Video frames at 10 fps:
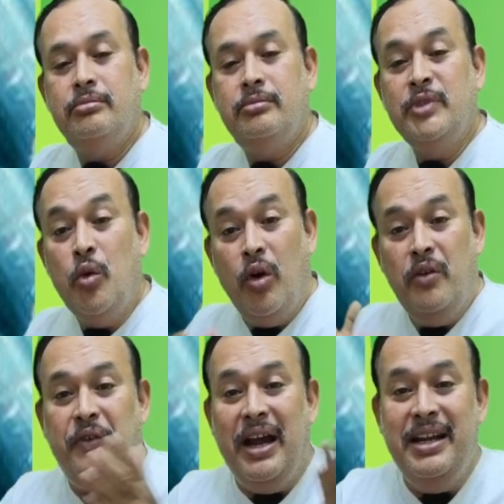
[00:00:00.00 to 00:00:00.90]
One
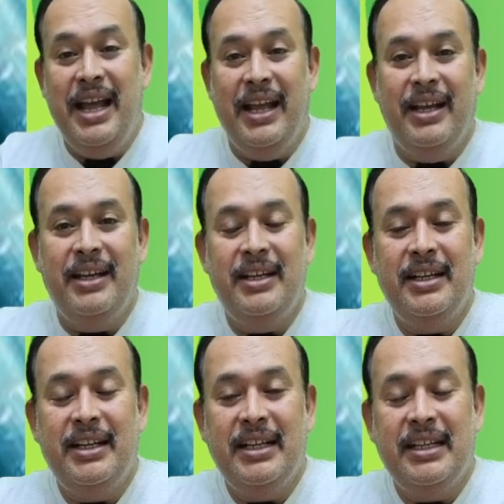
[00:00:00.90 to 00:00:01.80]
fine day,
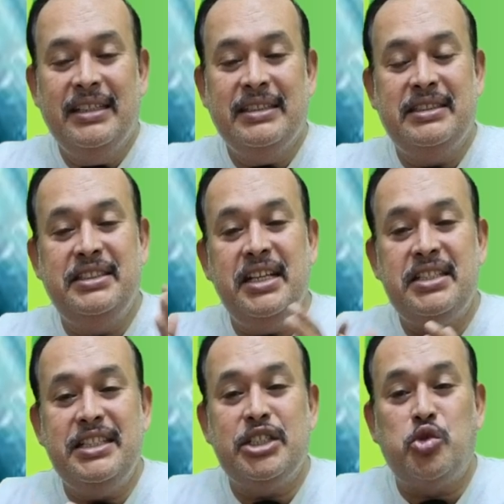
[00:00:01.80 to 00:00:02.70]

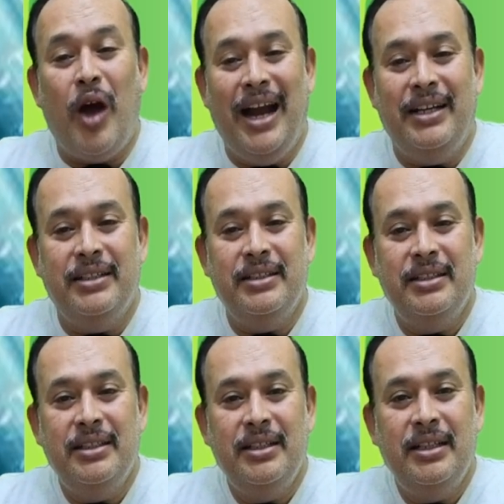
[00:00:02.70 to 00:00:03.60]
GST squad
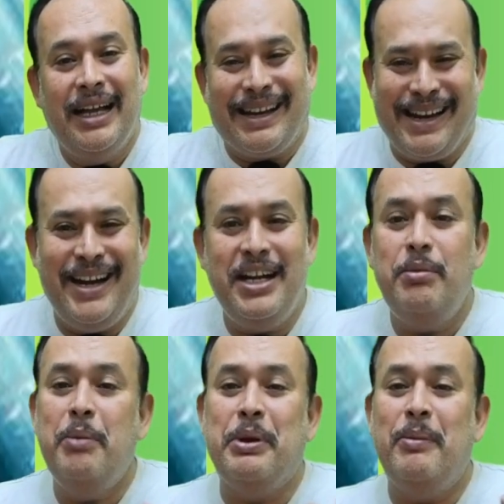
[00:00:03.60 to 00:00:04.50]
raided my
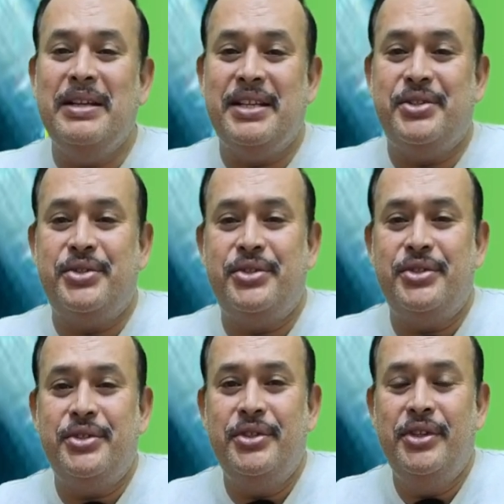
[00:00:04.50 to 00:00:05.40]

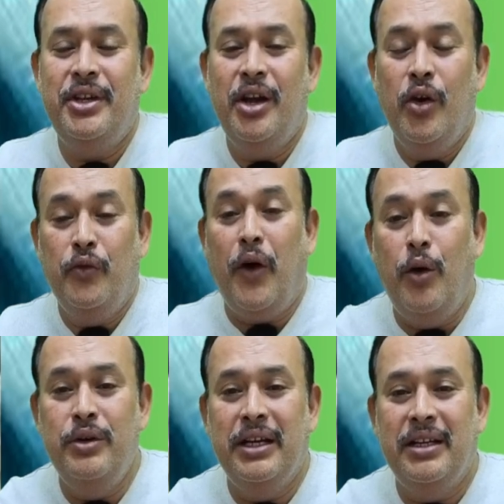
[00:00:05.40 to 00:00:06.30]
premises,
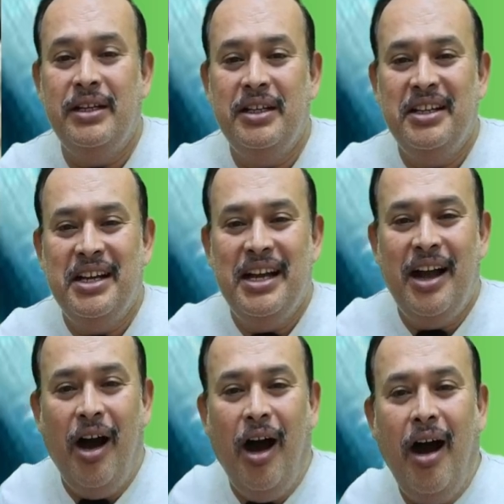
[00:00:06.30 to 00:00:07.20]
found
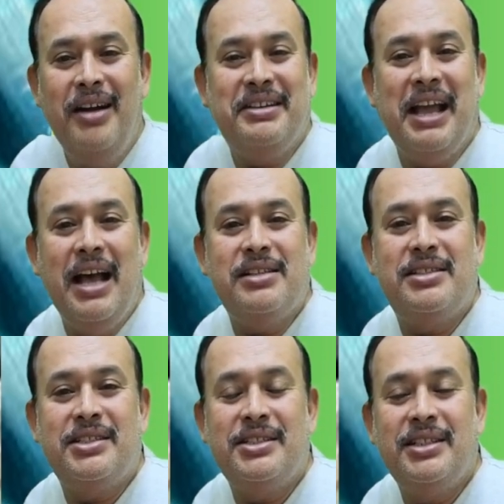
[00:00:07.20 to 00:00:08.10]
hard
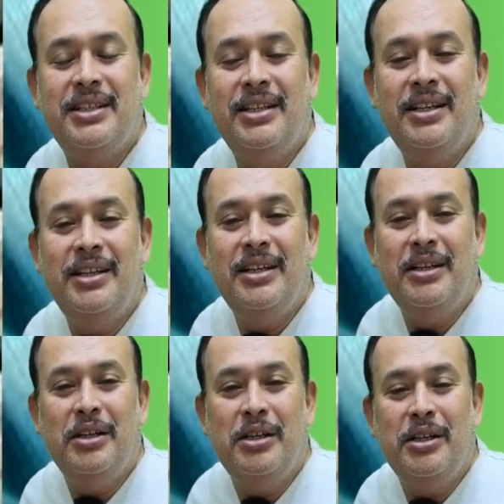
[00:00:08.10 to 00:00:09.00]
cash,
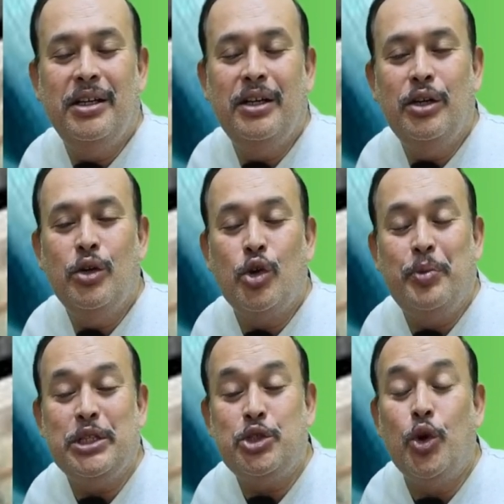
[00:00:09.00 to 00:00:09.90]

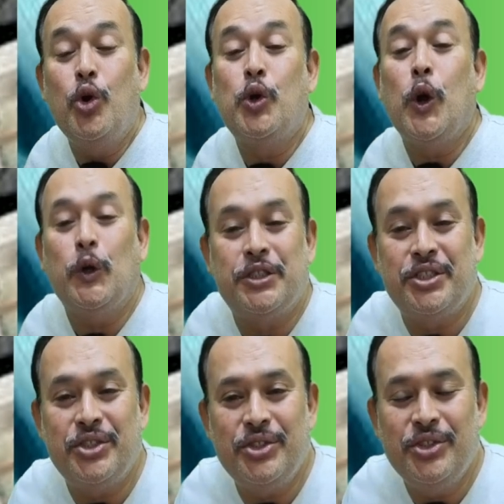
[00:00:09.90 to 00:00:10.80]
rupees 2
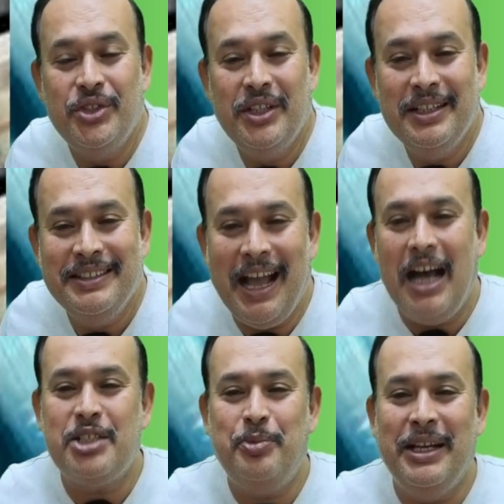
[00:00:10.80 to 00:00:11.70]
crores. They asked
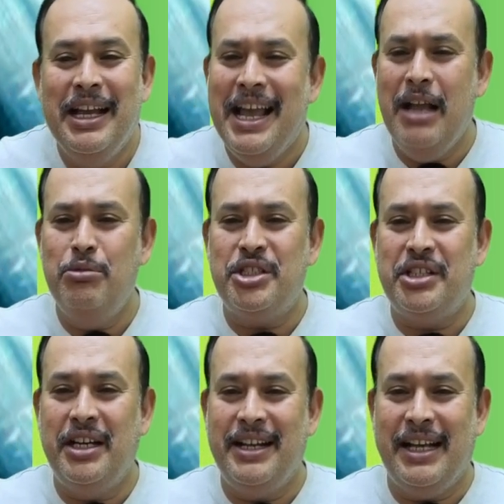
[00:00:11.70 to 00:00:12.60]
me, hey Mr.
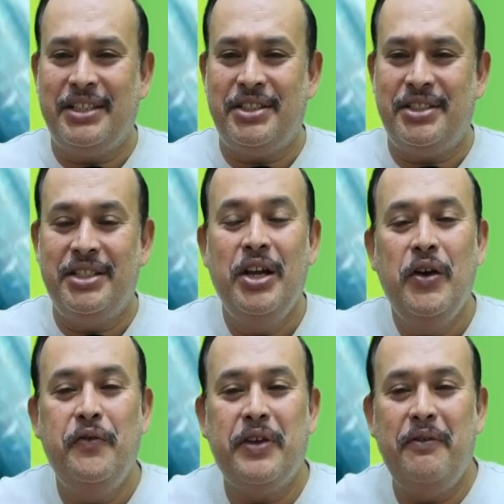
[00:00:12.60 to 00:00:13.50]
X,
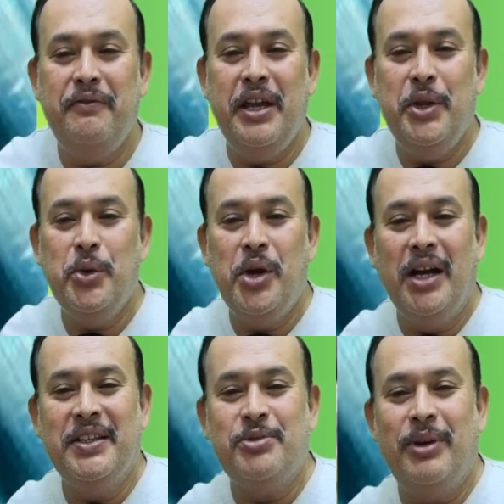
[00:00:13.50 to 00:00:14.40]
from where you got
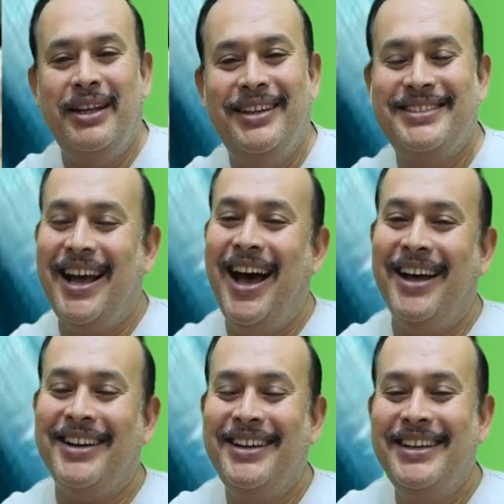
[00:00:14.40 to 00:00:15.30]
this money? Sir,
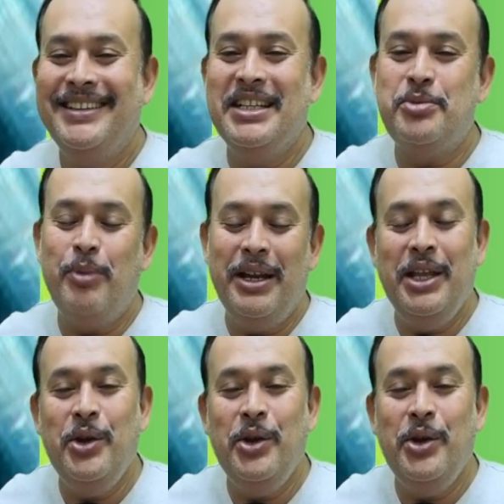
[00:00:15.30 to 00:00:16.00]
this money,